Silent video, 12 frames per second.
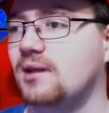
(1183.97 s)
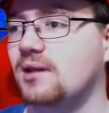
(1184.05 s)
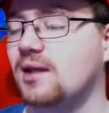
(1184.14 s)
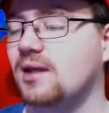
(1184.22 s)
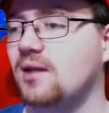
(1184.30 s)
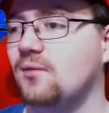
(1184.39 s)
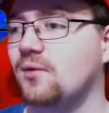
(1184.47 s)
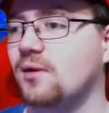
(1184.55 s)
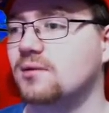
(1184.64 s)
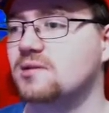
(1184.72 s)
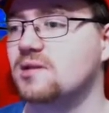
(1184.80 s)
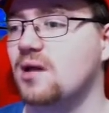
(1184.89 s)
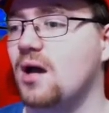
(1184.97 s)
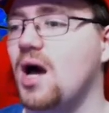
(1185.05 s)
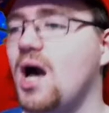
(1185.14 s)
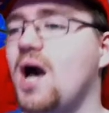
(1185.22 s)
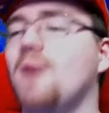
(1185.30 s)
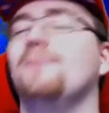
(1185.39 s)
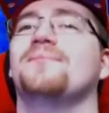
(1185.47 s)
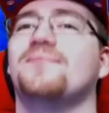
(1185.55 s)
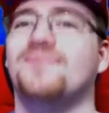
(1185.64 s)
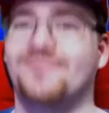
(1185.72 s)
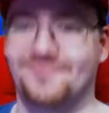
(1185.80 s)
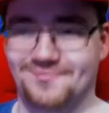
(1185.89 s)
Okay, that works. Oh!
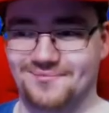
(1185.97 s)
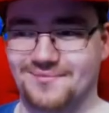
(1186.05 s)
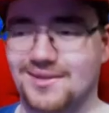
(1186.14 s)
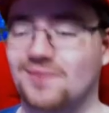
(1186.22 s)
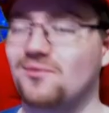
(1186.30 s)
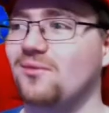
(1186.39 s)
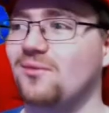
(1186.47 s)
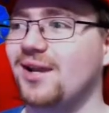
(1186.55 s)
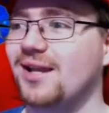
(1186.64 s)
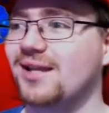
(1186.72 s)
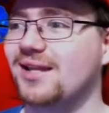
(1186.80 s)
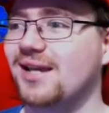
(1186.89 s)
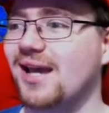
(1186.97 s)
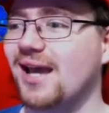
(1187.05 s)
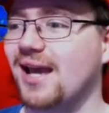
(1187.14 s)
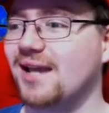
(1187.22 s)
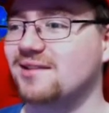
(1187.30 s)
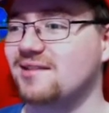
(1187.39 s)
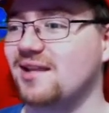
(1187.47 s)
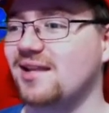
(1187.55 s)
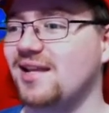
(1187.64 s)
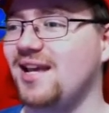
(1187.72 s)
Really? I accidentally